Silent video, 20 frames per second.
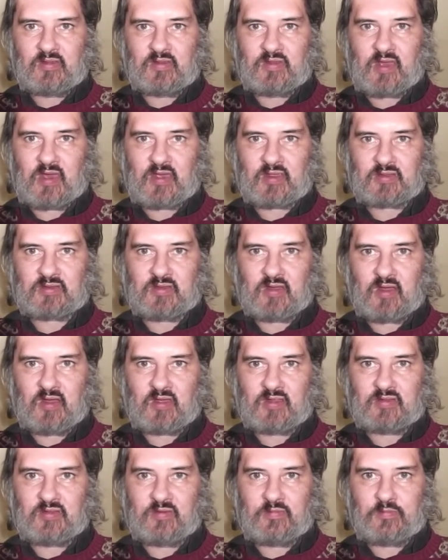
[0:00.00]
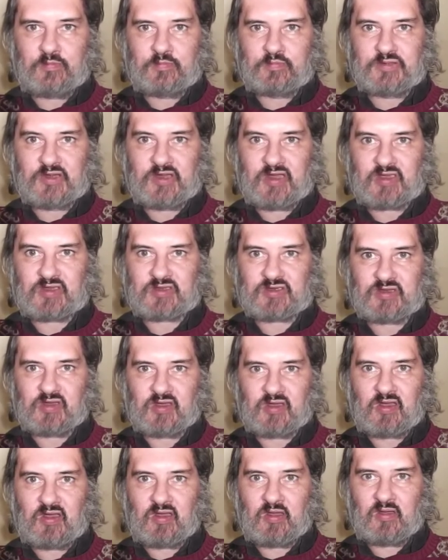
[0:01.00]
that kind of
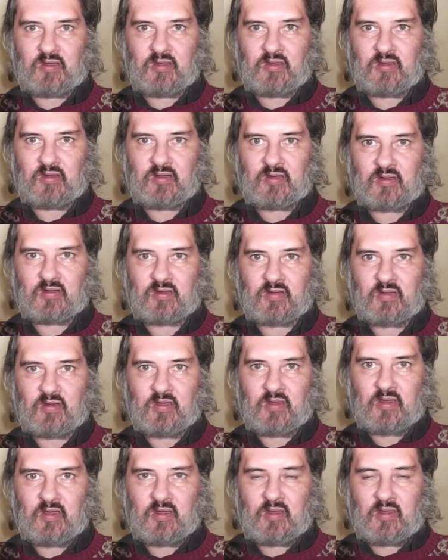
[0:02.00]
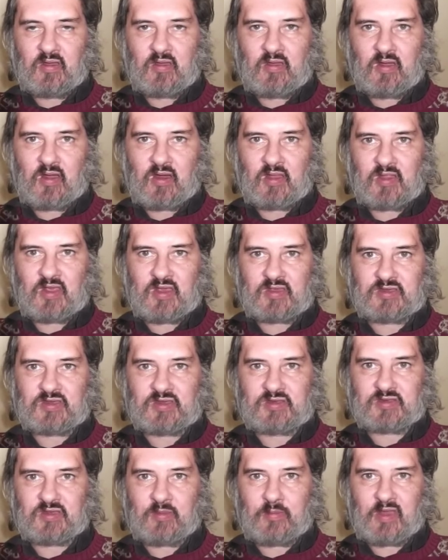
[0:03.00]
pressure unless
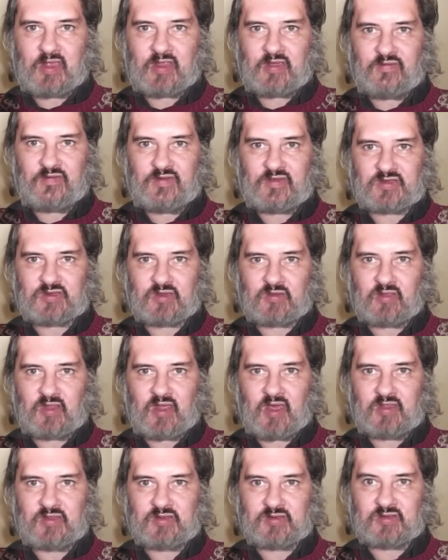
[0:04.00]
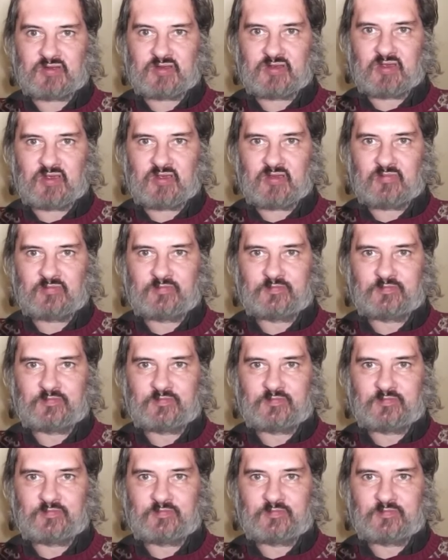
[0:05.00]
it's a metaphysical entity.